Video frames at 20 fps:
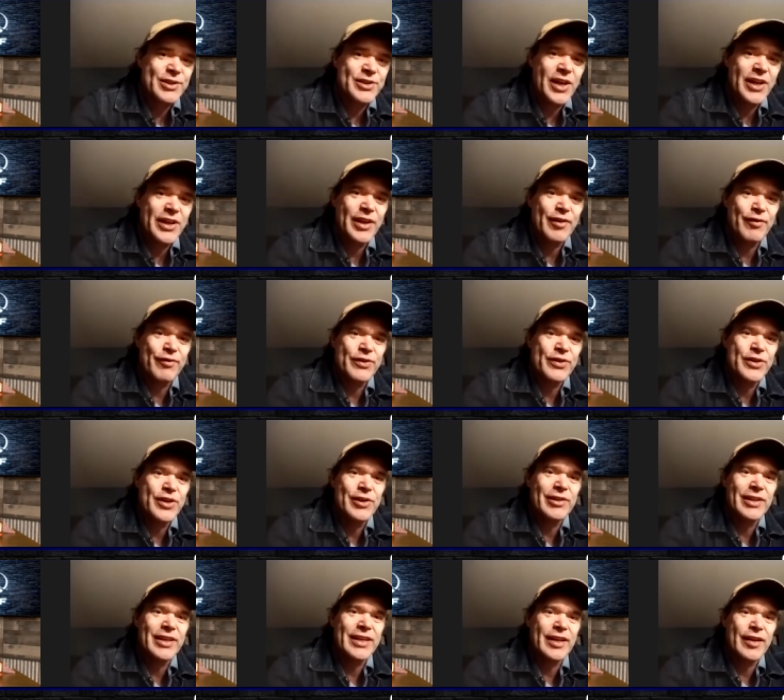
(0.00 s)
There's not enough,
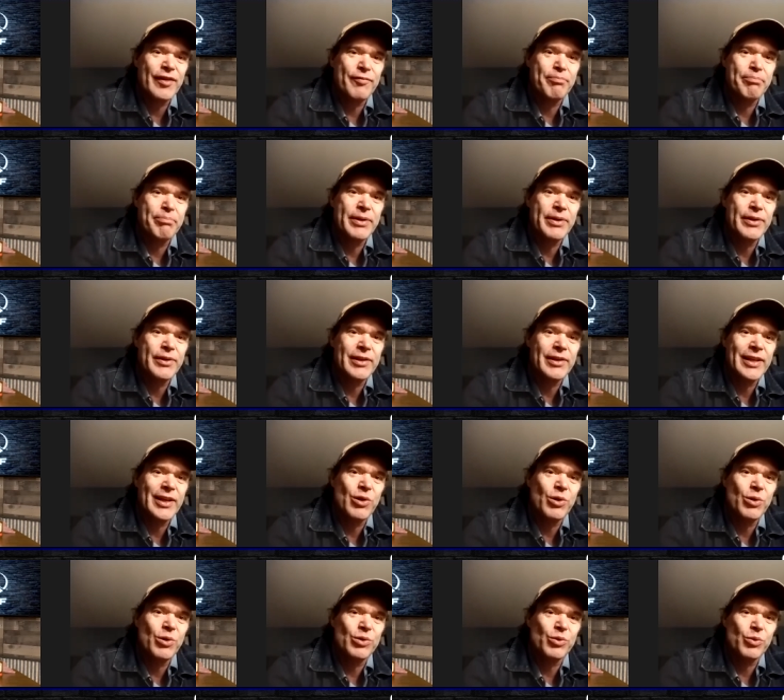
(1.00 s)
nearly enough
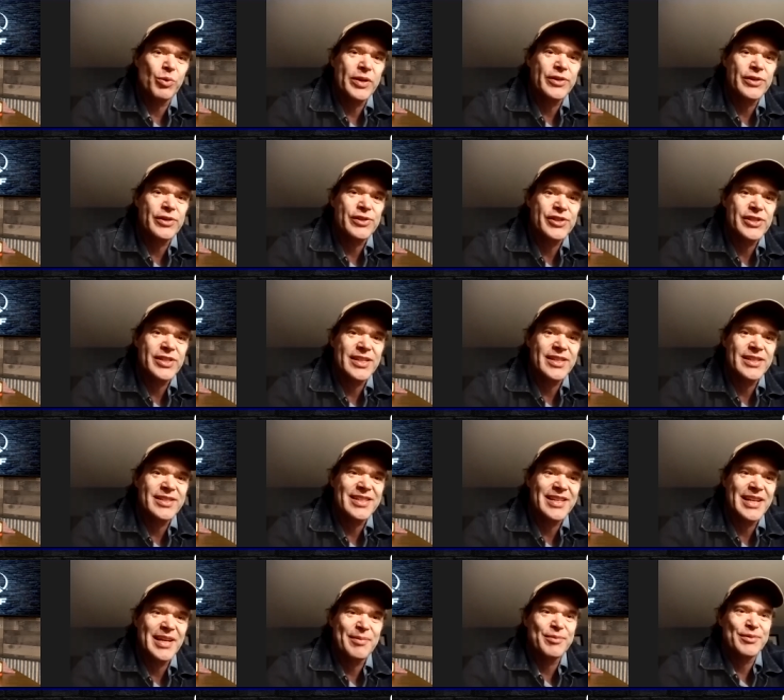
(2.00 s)
bitterly cold winter
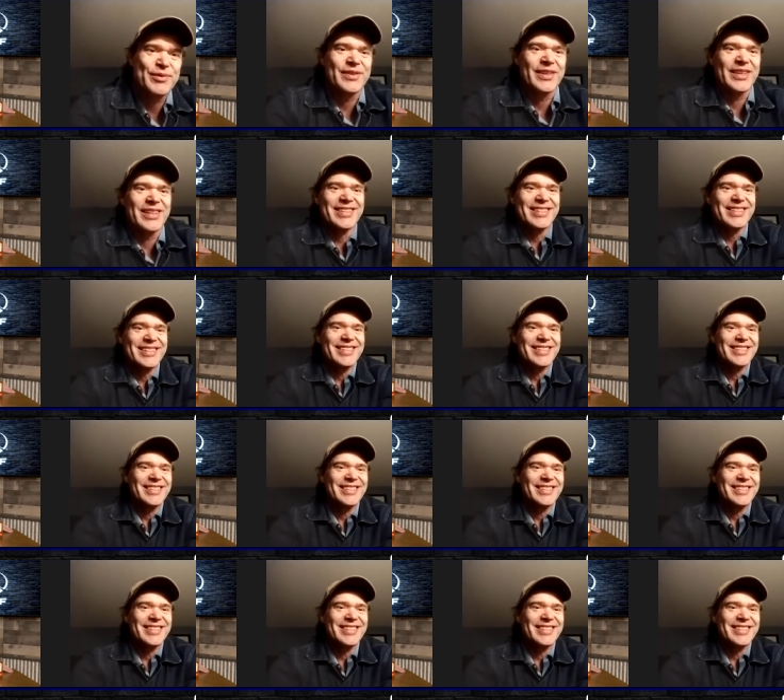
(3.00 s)
scenes in that movie.